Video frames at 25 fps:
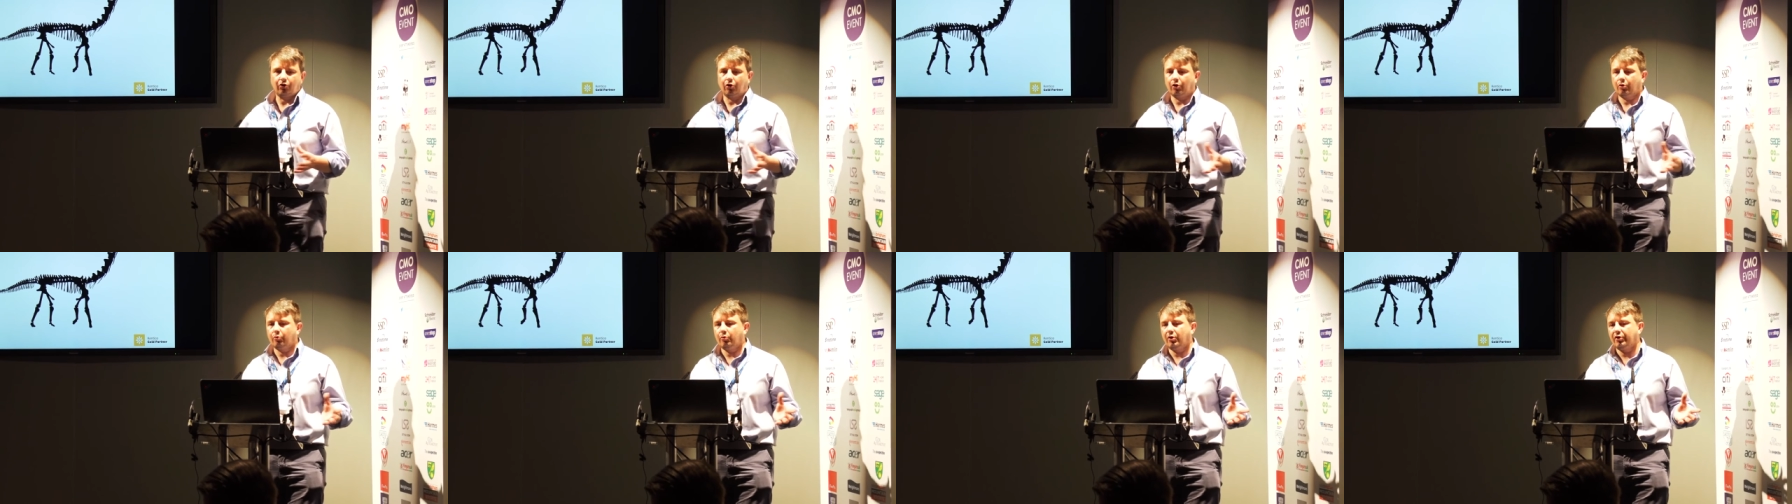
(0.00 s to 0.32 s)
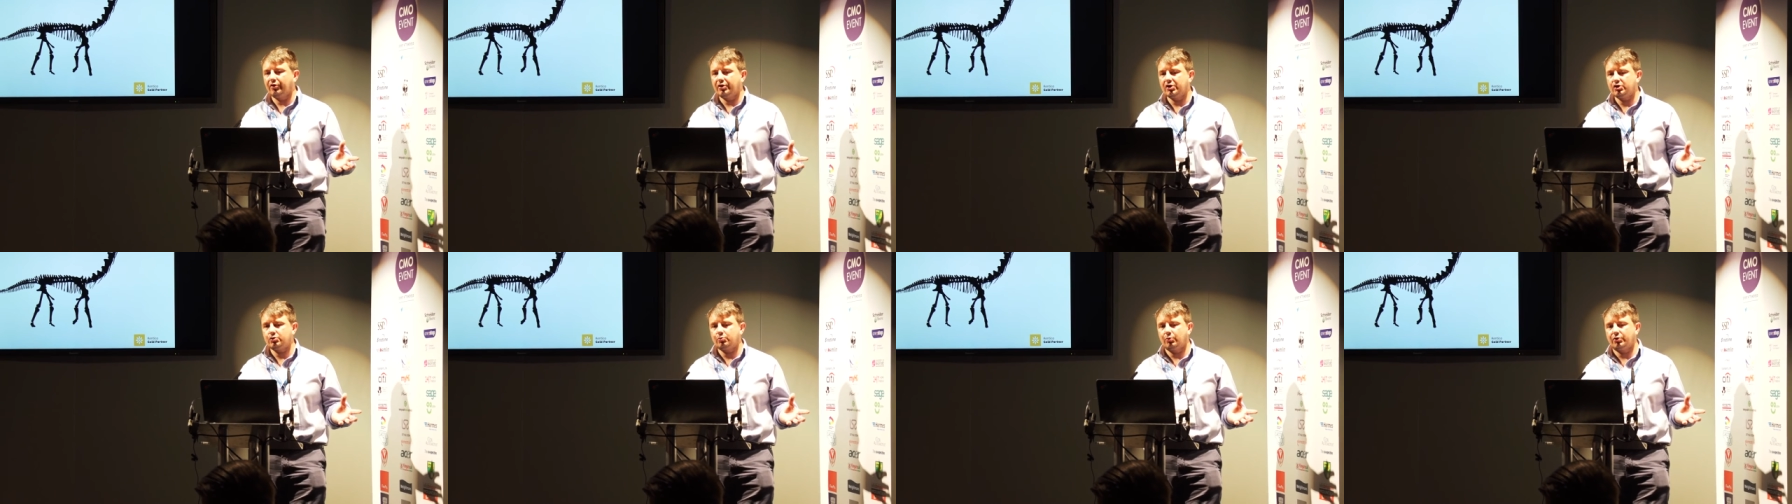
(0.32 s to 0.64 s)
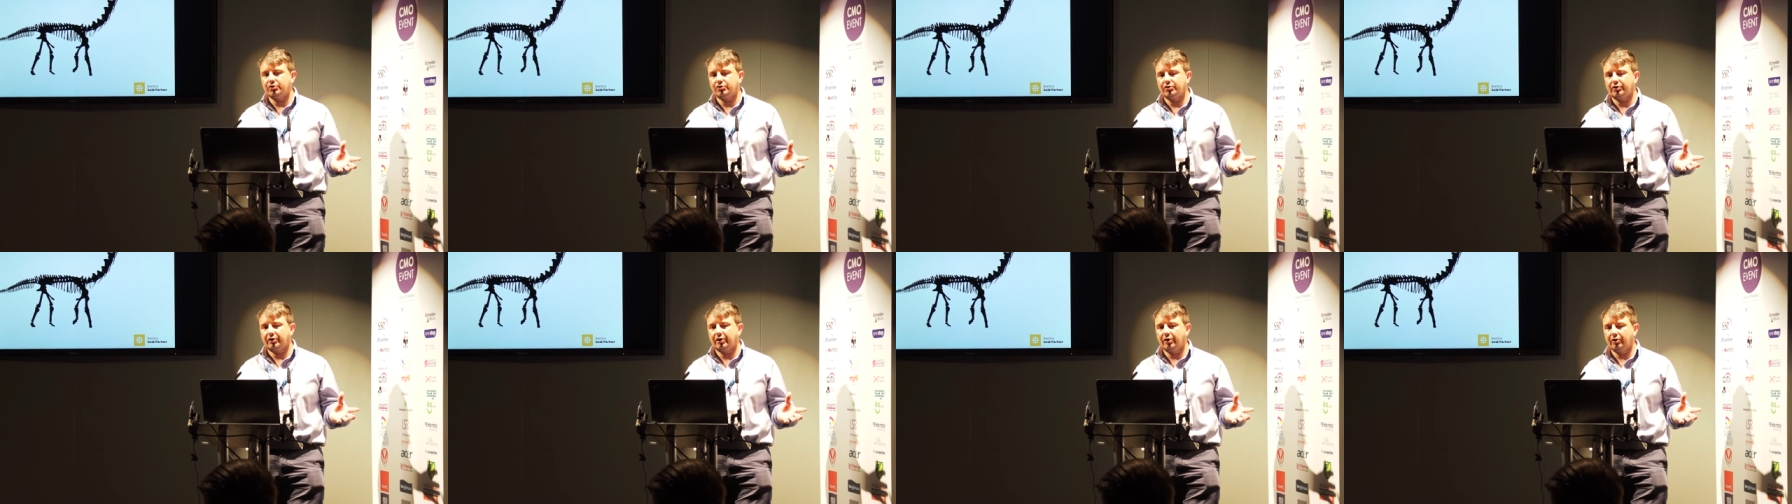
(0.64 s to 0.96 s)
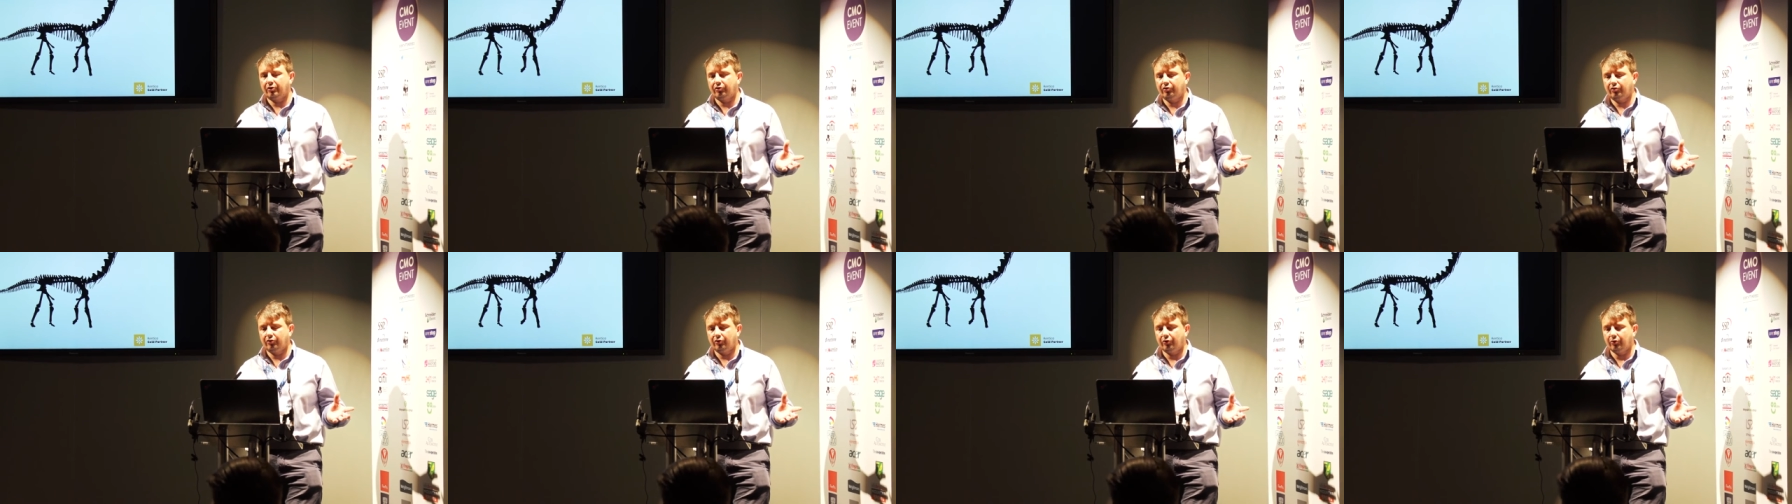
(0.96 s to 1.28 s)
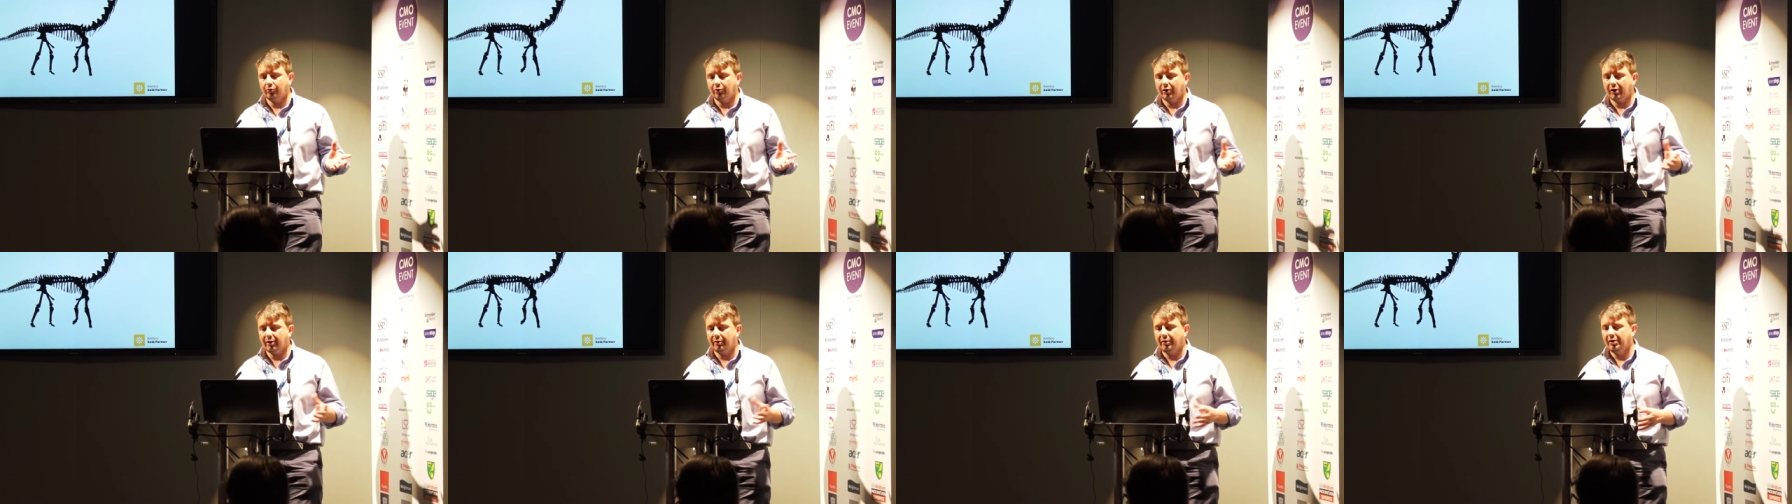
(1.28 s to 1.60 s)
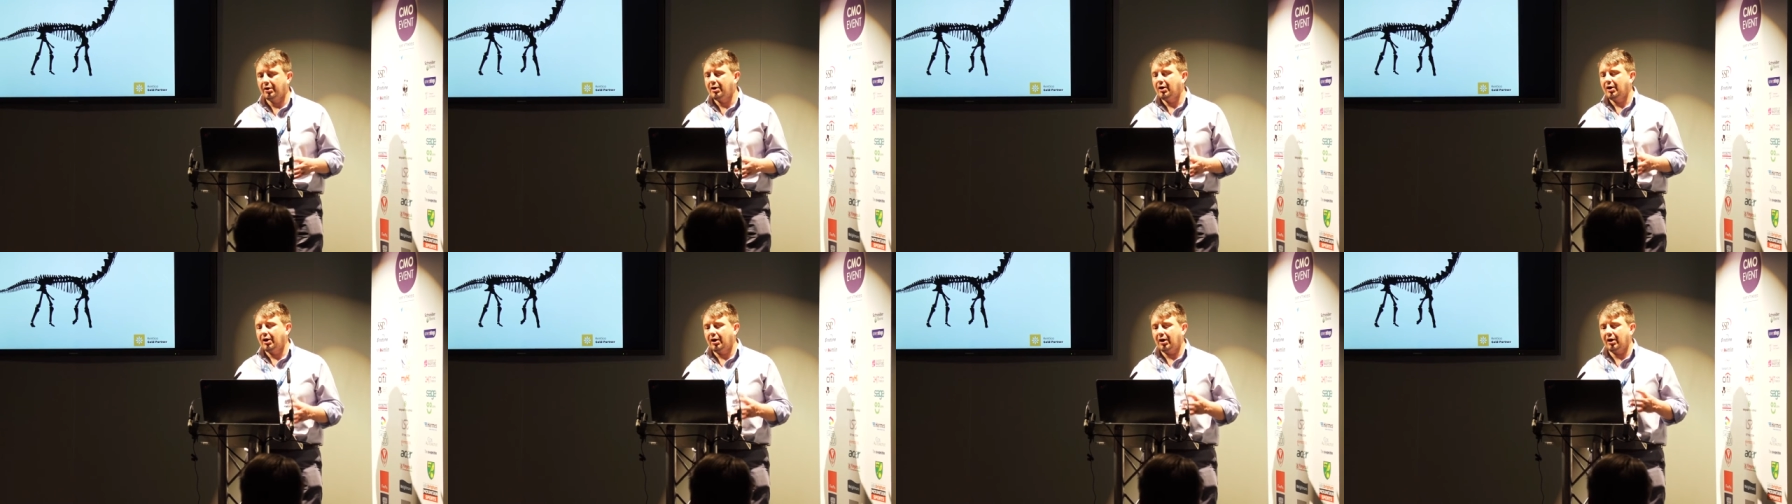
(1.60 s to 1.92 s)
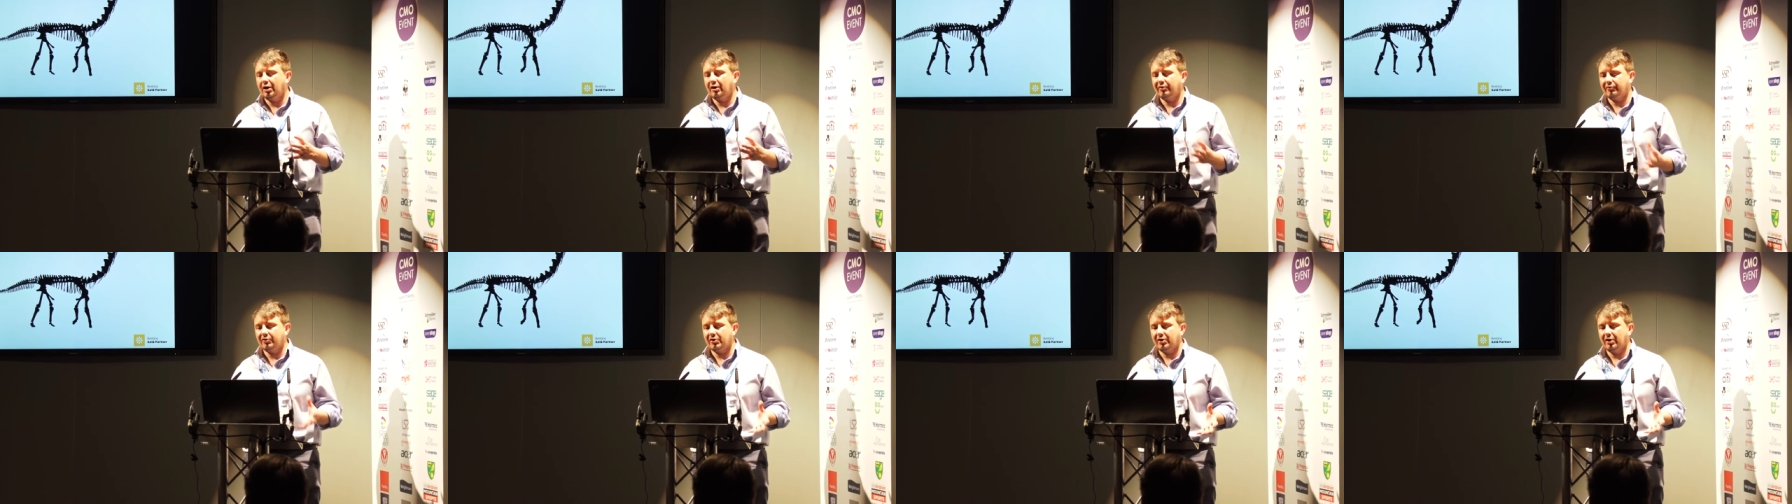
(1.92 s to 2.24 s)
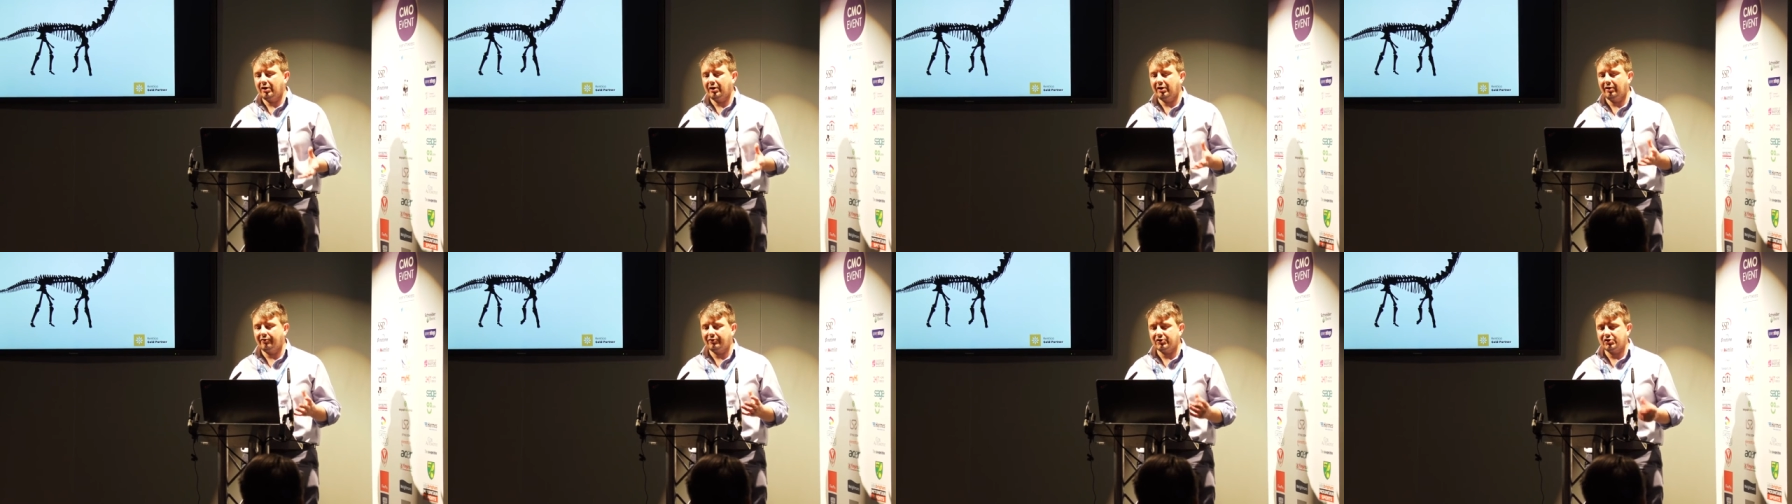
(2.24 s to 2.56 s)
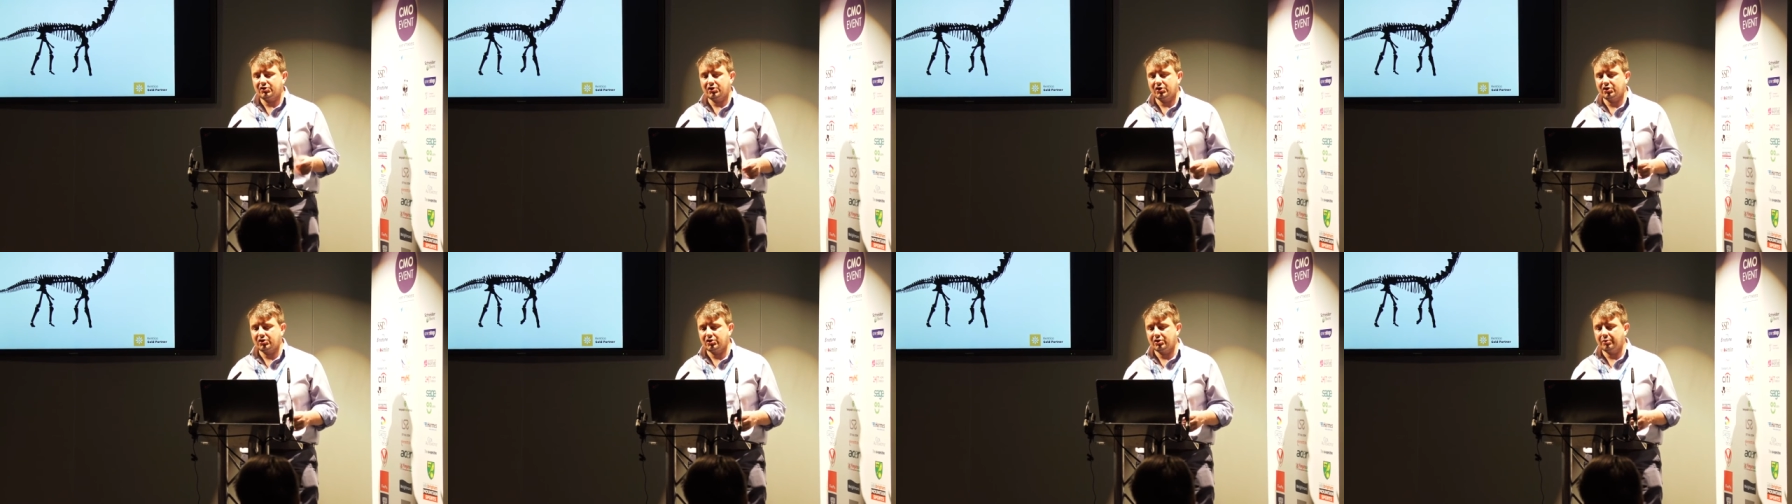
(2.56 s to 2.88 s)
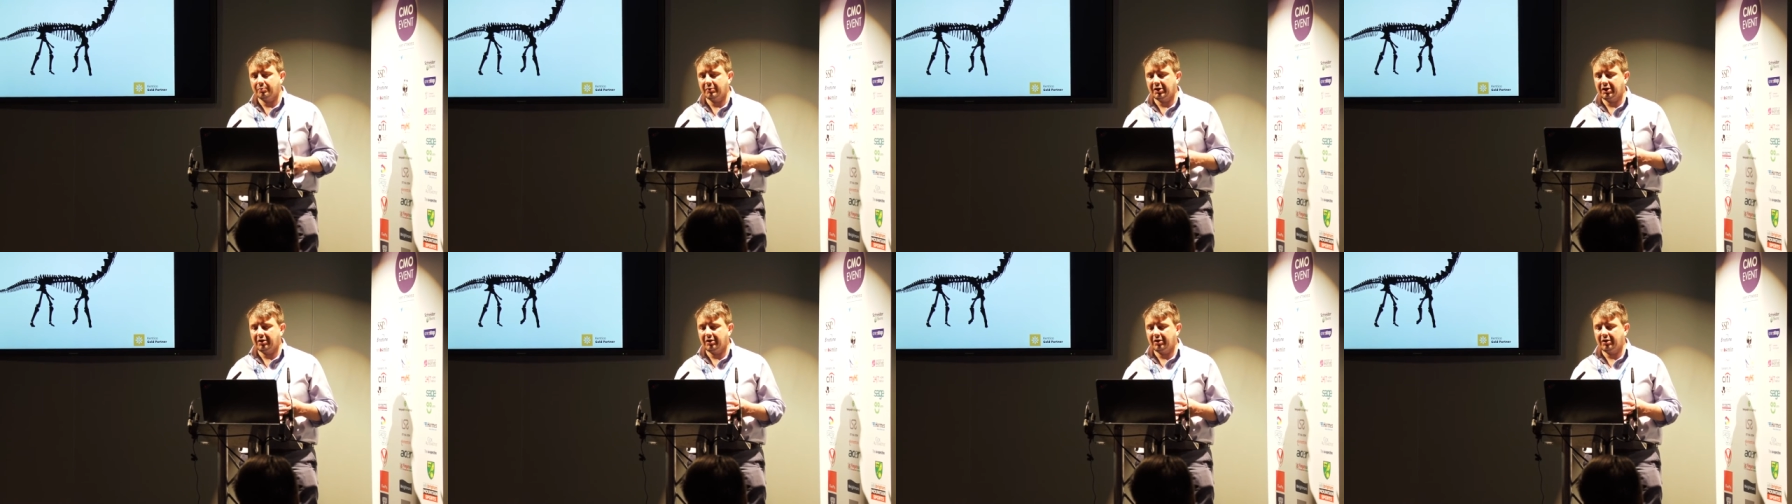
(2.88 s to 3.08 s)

or I want this one to go to uh, another another system.